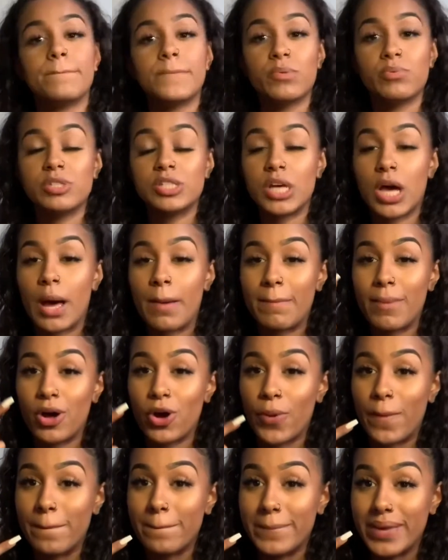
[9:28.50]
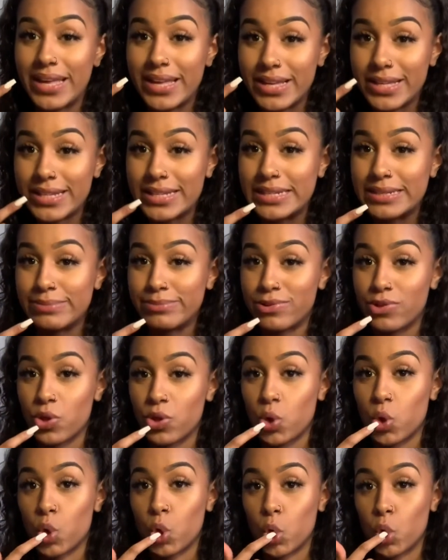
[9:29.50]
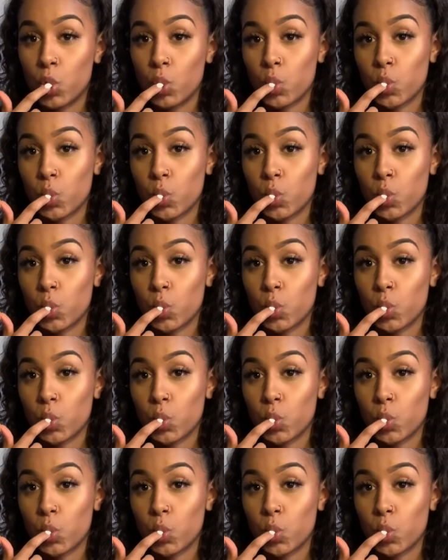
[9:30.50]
But we talking about her makeup though.